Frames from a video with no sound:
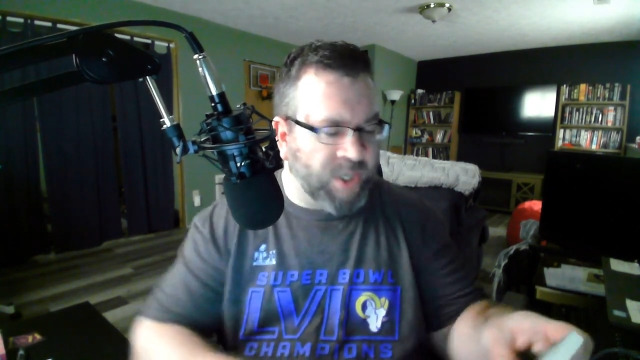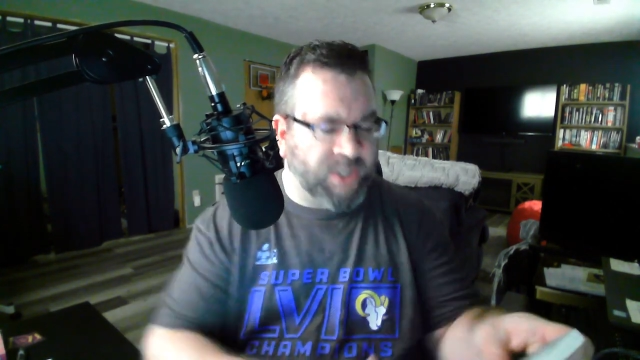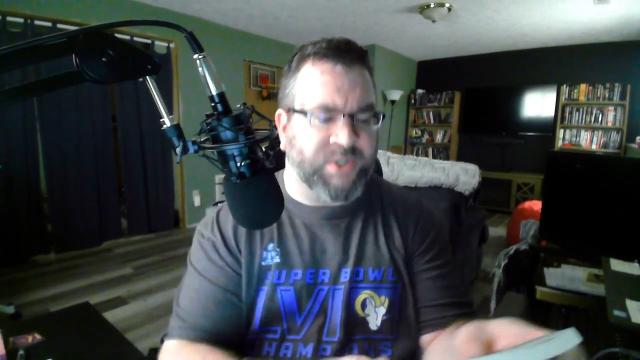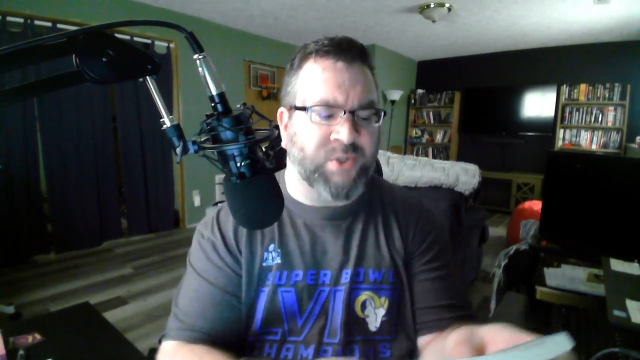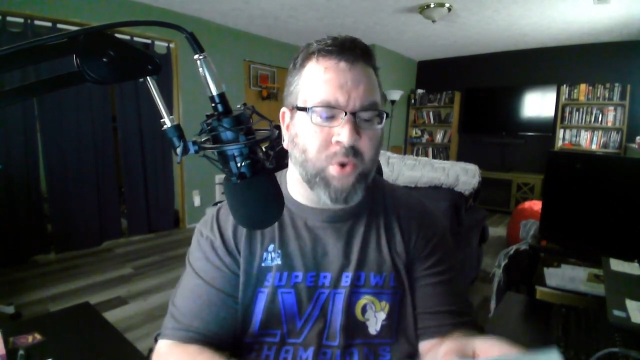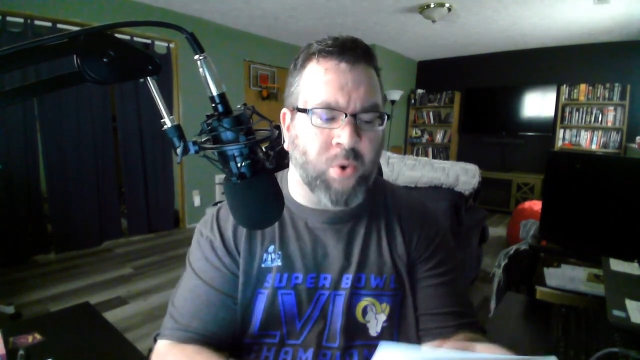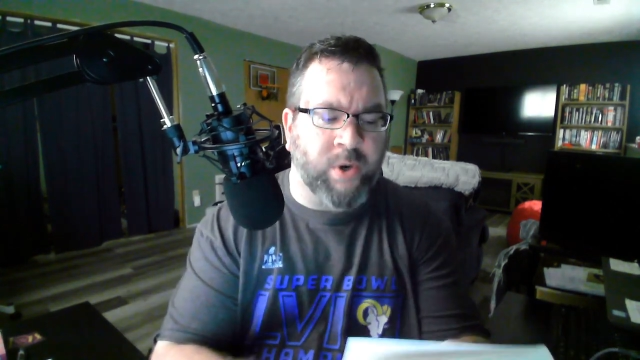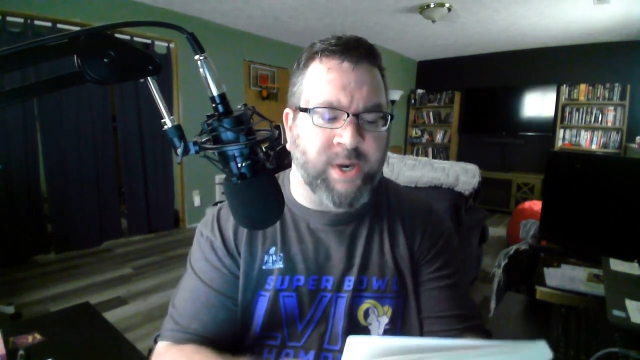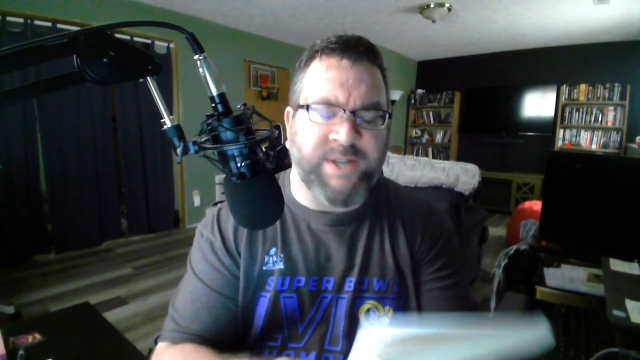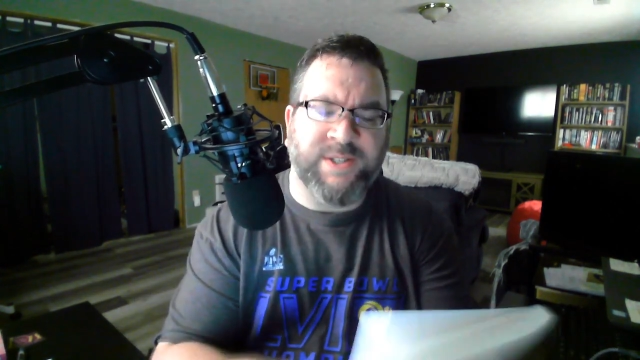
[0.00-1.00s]

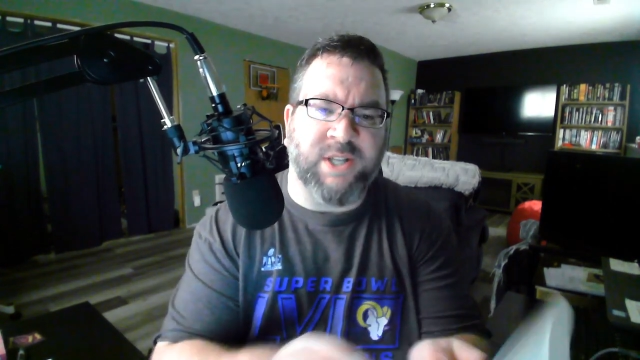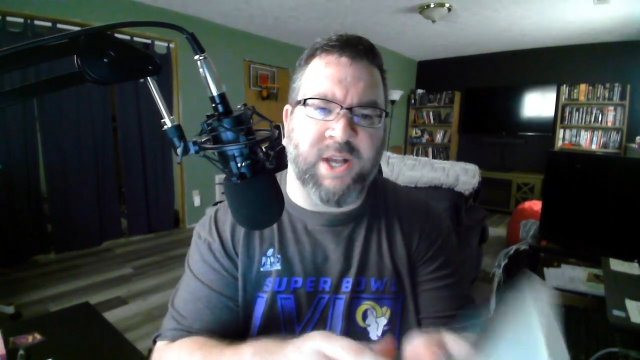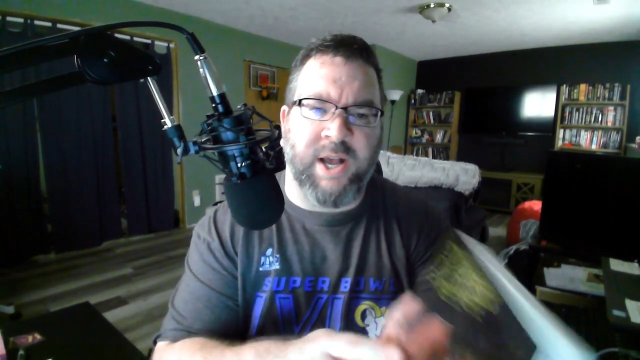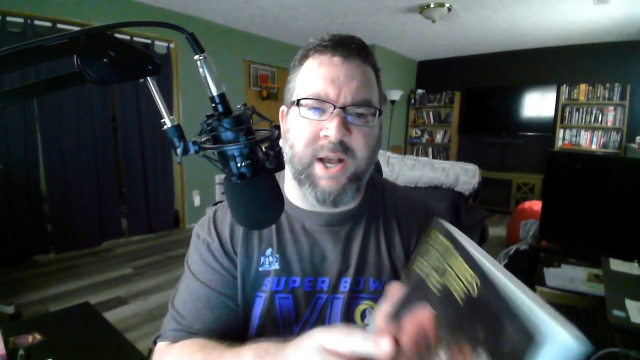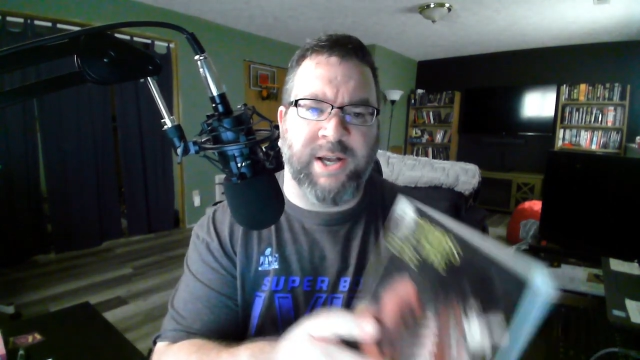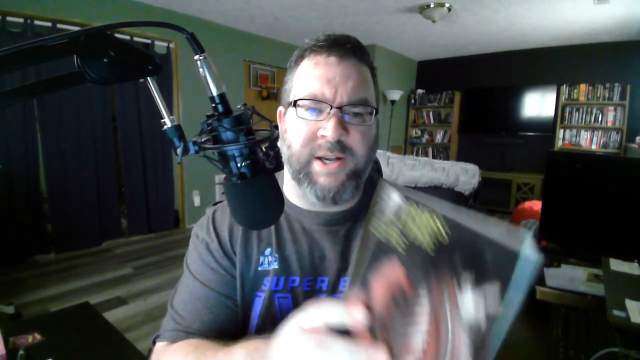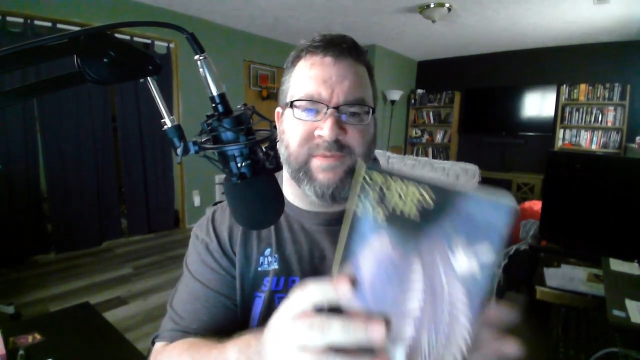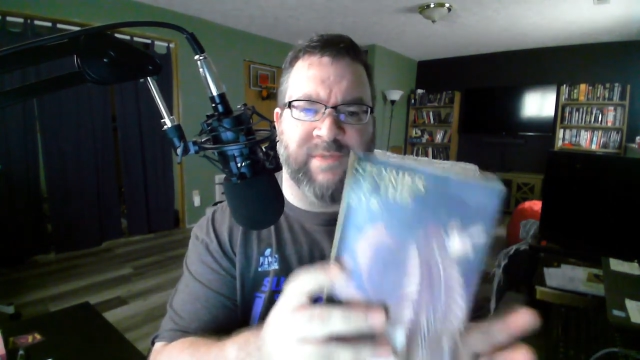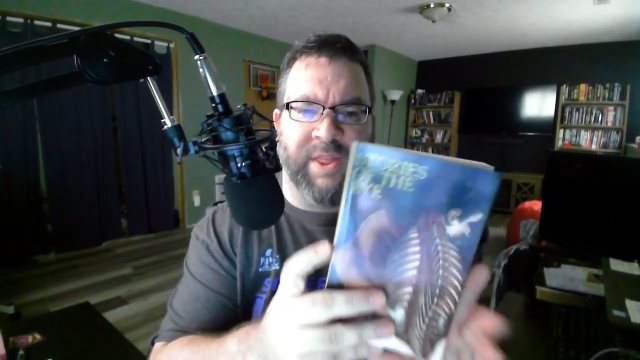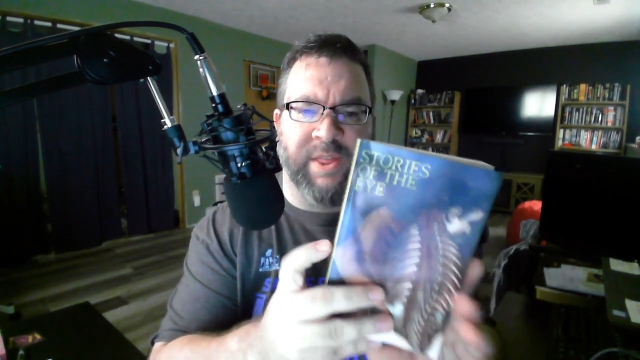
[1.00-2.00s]
Stories
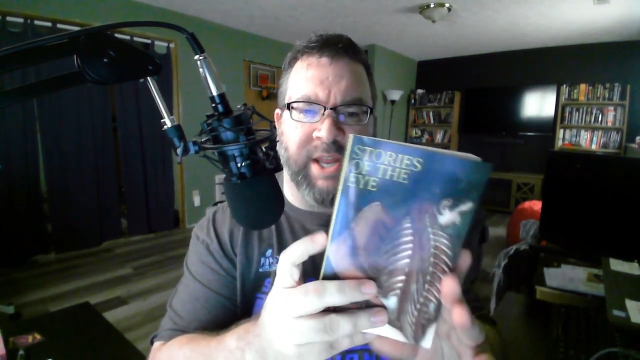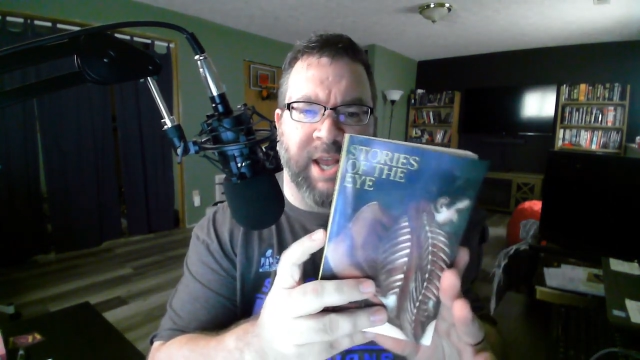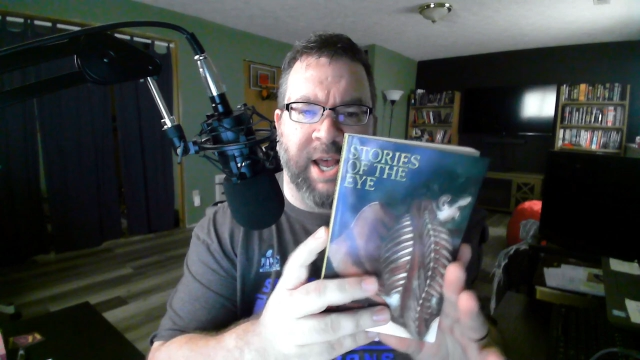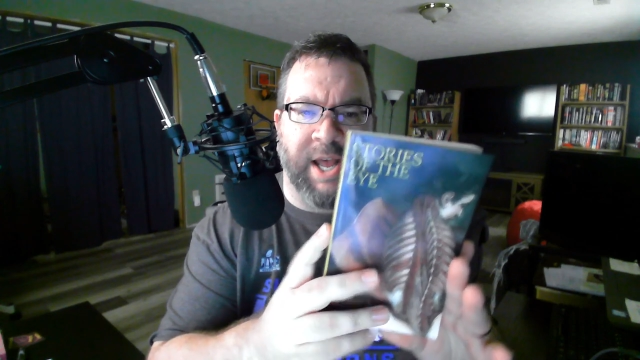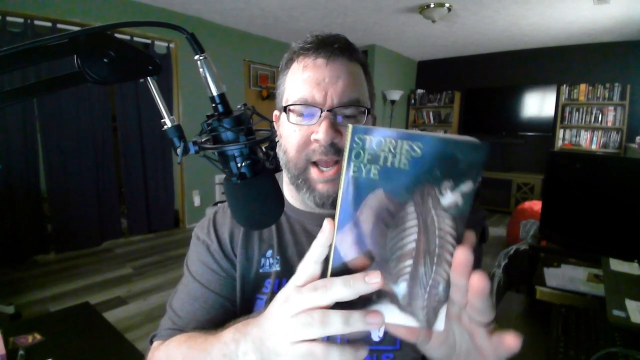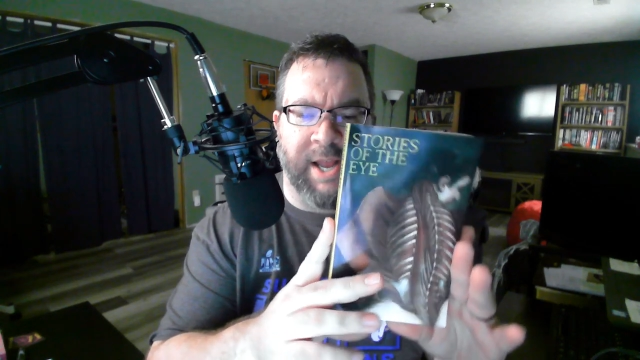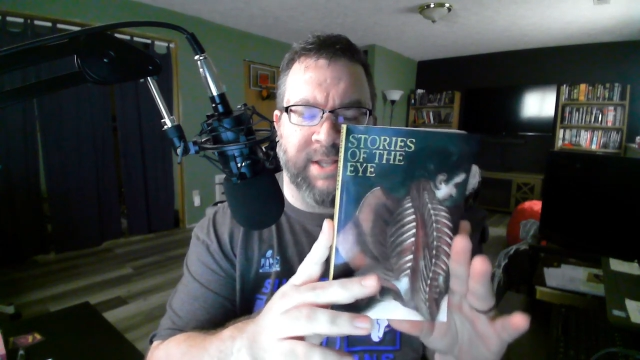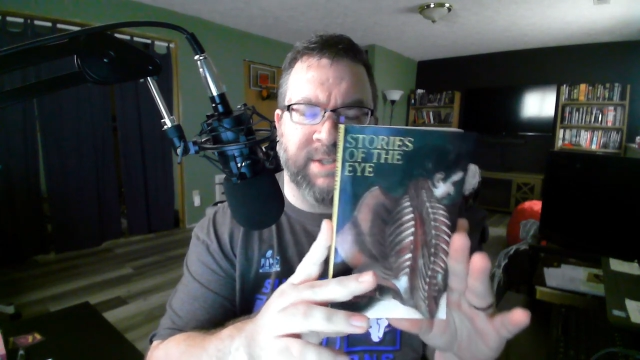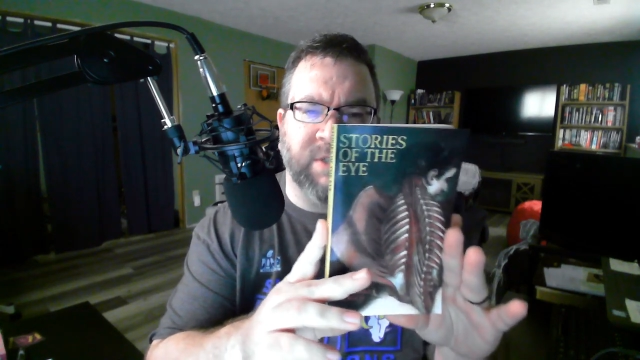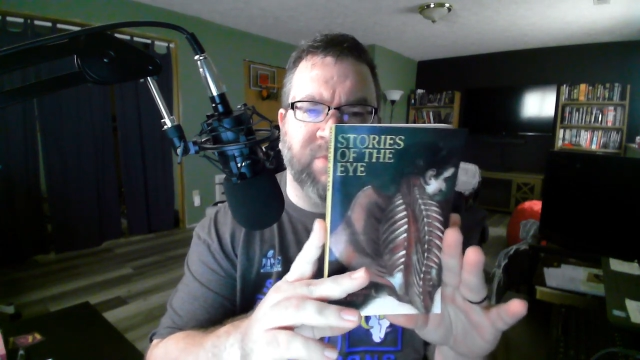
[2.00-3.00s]
of the Eye.
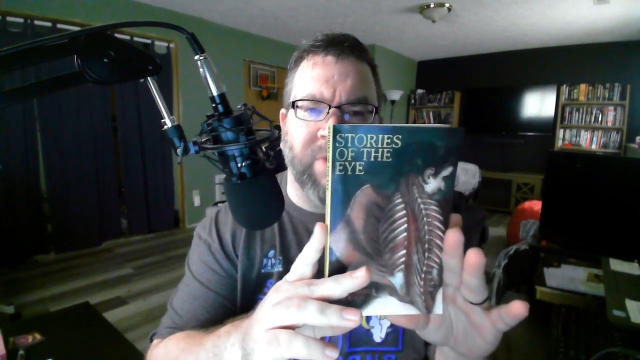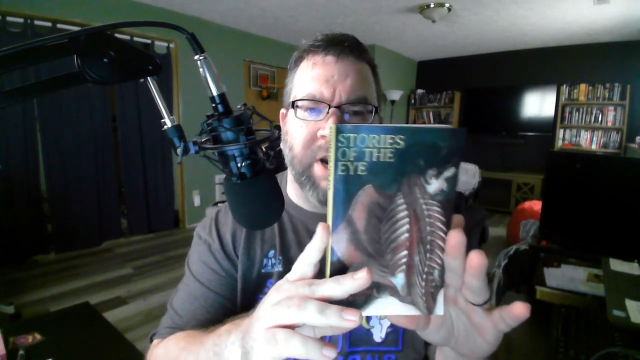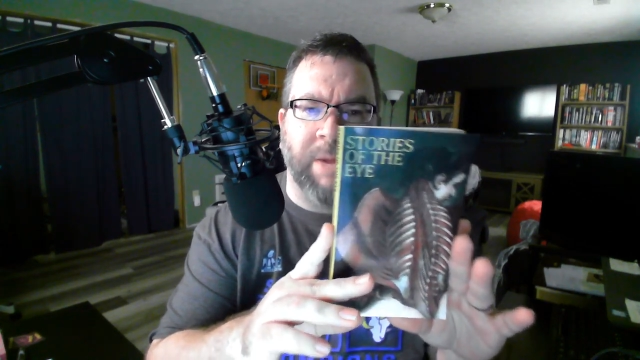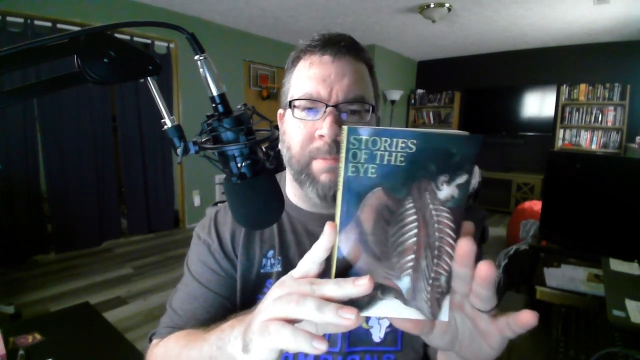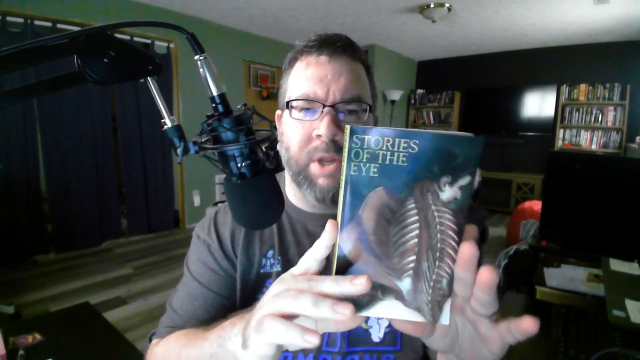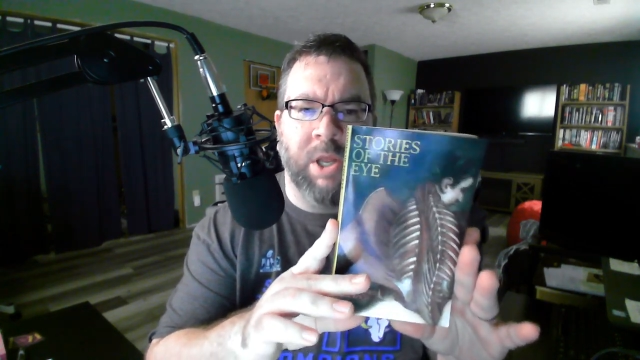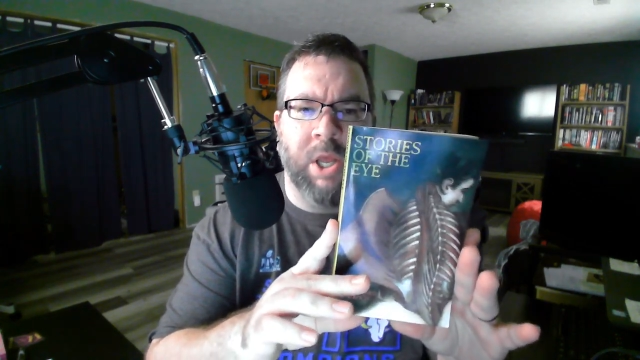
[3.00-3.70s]
This is from